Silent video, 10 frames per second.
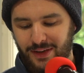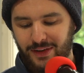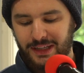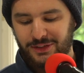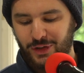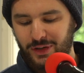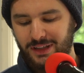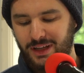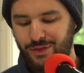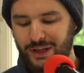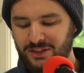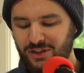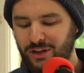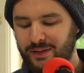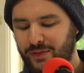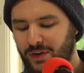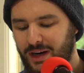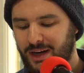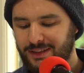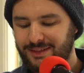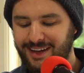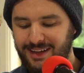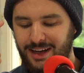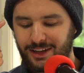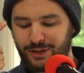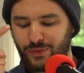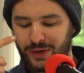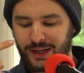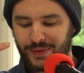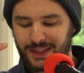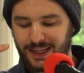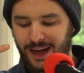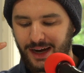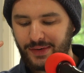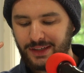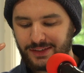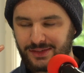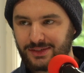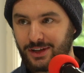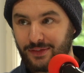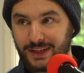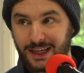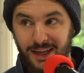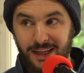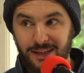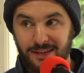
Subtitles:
Okay, so things to look for are a dark colored ring around the iris of the eye.